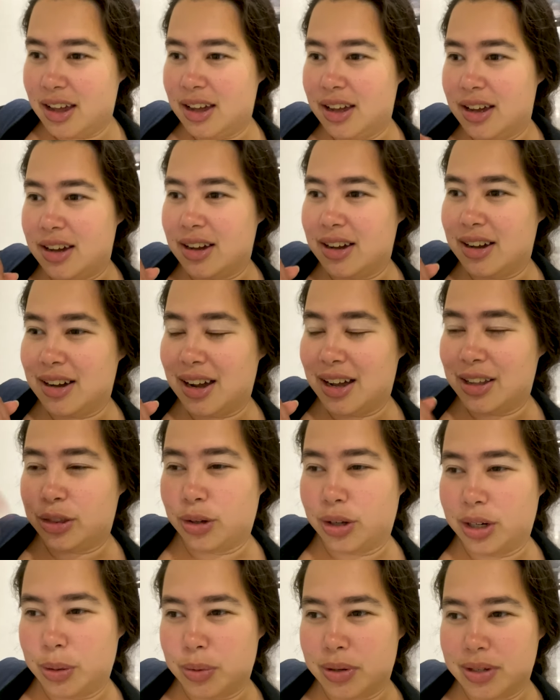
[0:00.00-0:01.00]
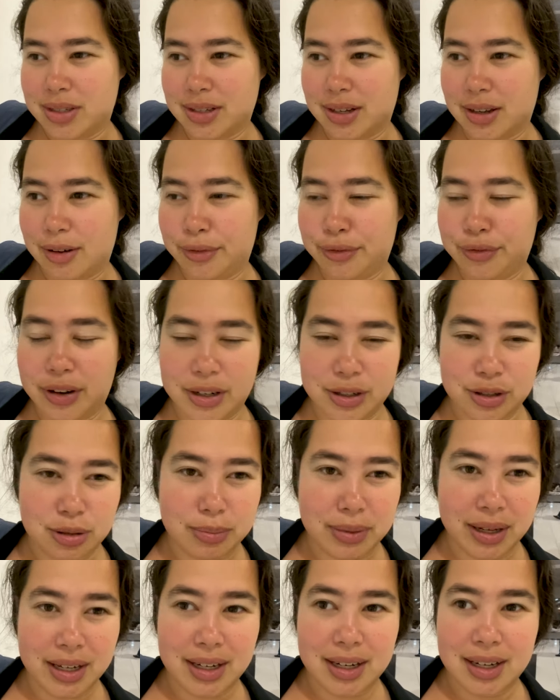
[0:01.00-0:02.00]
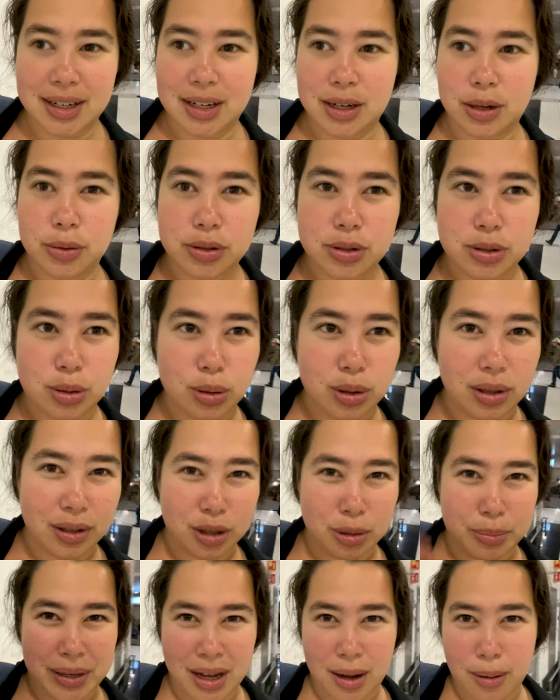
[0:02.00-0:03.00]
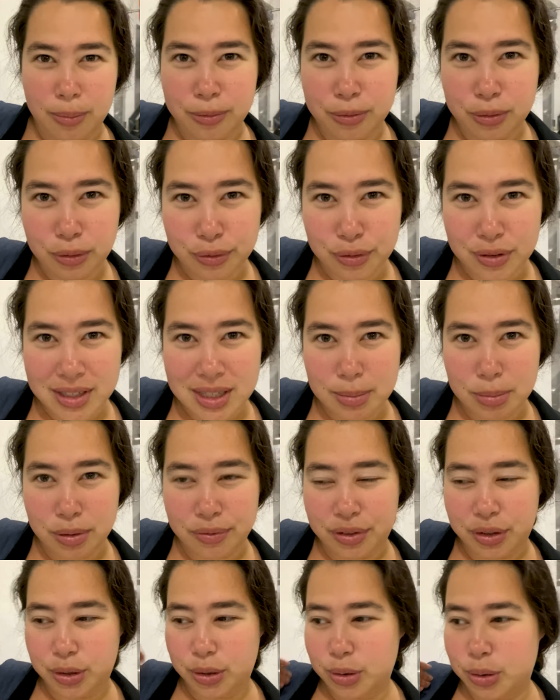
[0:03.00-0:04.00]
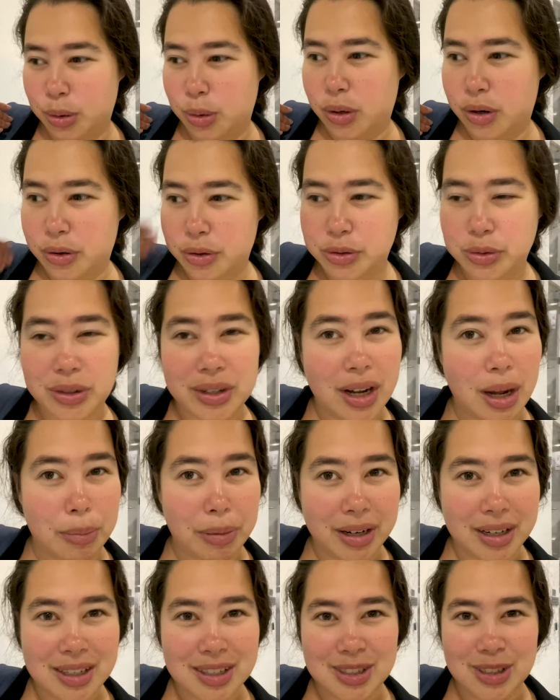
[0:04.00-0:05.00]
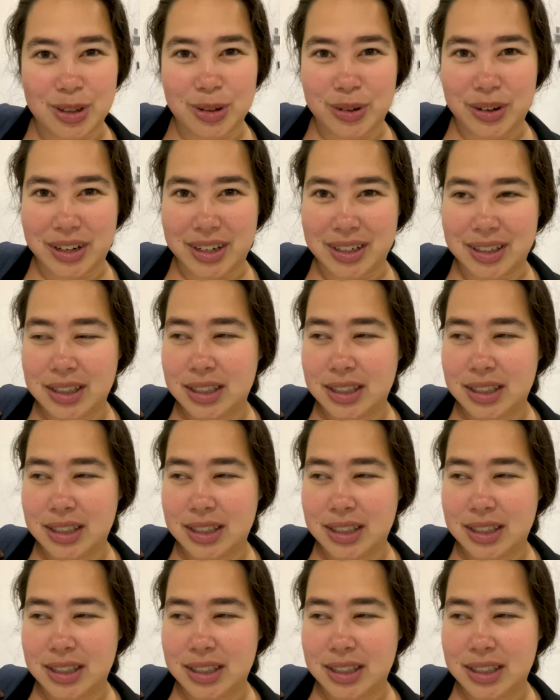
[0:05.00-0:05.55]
uh, I thought it was uh, fun to make it and also it could be helpful for some of you who are also coming so uh,